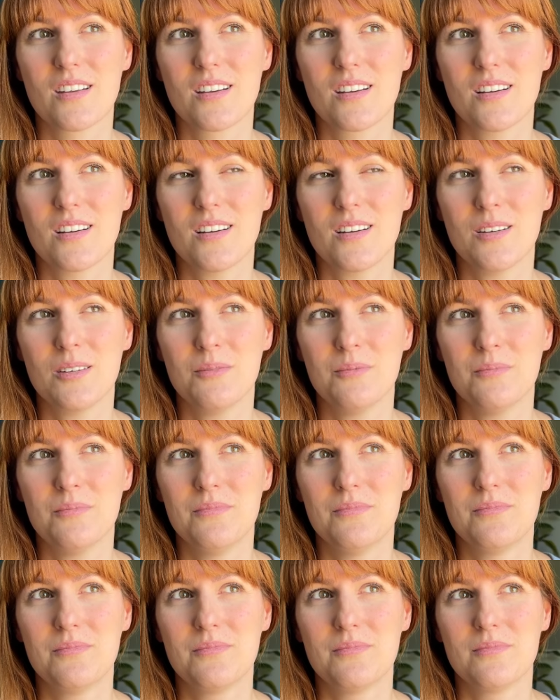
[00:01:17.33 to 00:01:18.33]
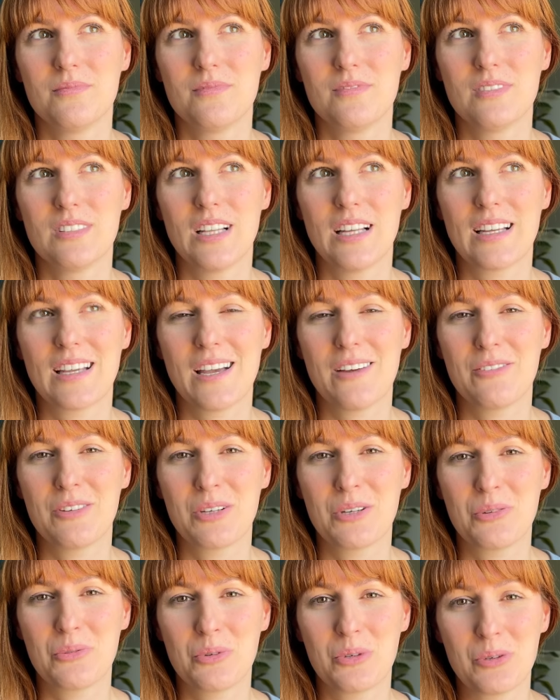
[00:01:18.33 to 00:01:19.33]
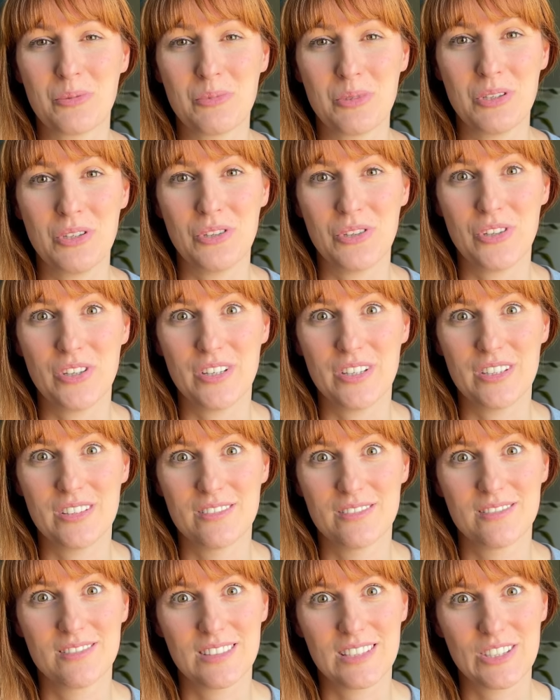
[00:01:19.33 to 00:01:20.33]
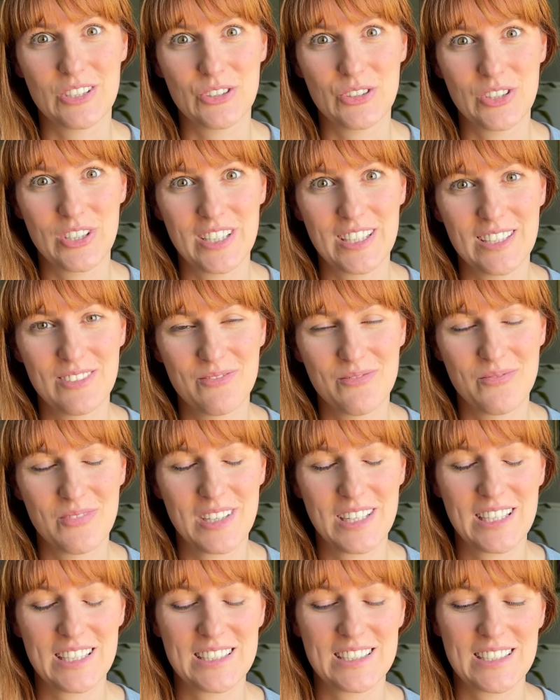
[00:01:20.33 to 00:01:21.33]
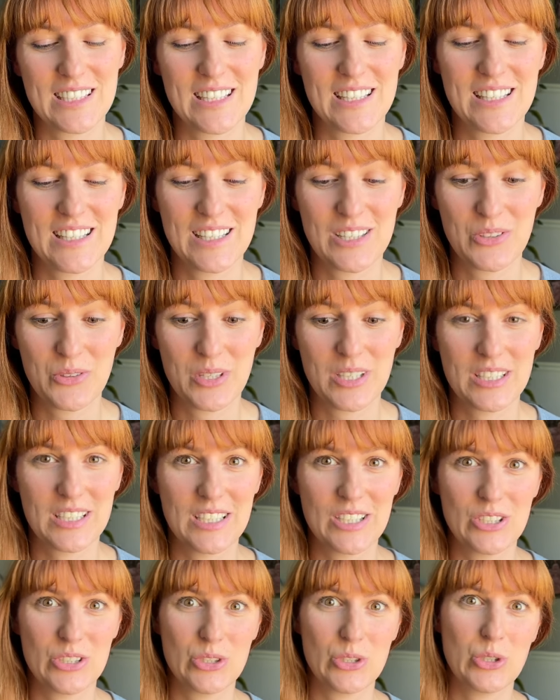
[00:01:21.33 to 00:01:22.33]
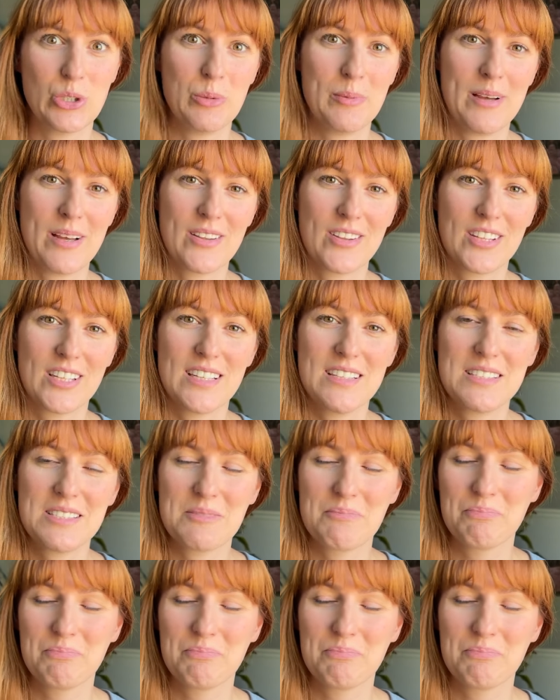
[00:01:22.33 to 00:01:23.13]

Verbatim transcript: um, like having a worm in your ear, literally, because I think quite literal about things.